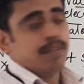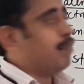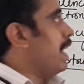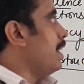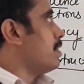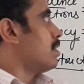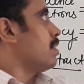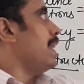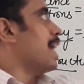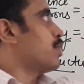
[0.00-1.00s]

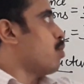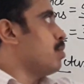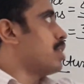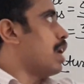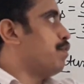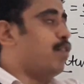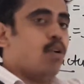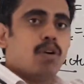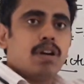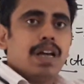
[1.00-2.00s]
valence electrons are
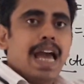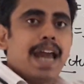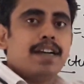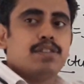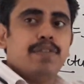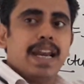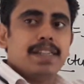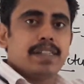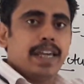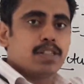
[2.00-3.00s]
4 and its
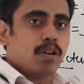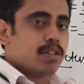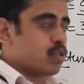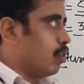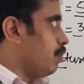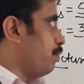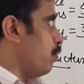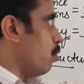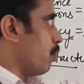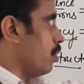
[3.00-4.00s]
valency is also
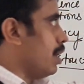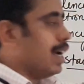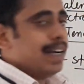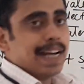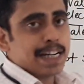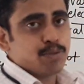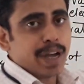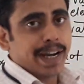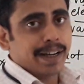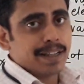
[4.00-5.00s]
4. That's
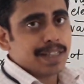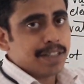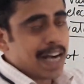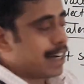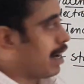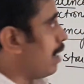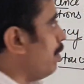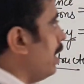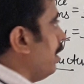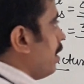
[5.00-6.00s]
why it is a
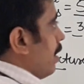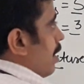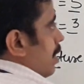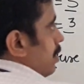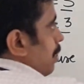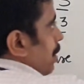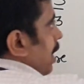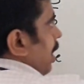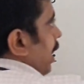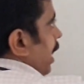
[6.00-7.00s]
tetravalent.
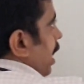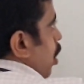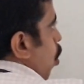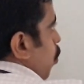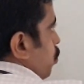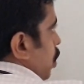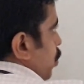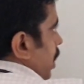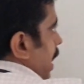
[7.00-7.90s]
Similarly, oxygen